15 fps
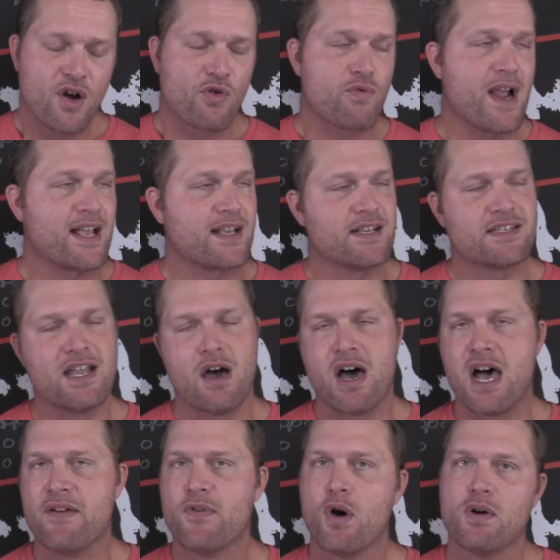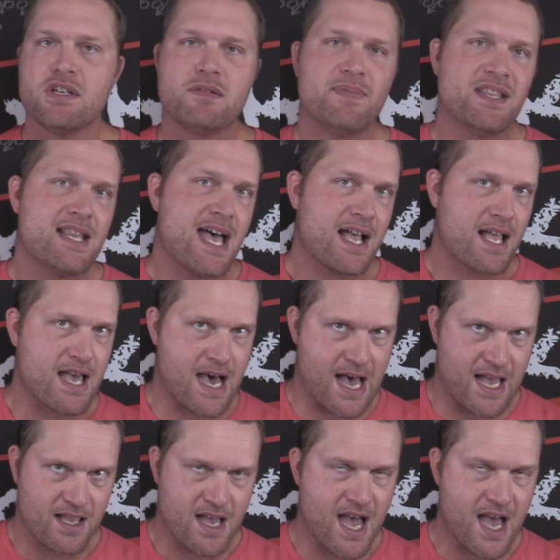rankings. Now, I've always been that guy.